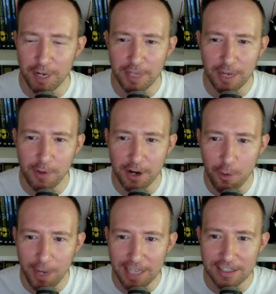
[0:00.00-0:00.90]
Player One
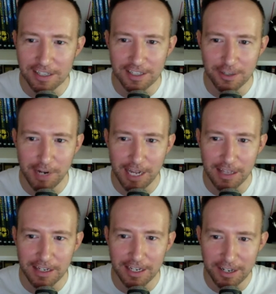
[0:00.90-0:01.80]
Oasis is a
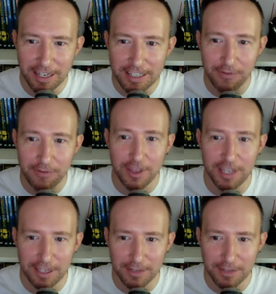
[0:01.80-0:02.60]
reality and it is, everything is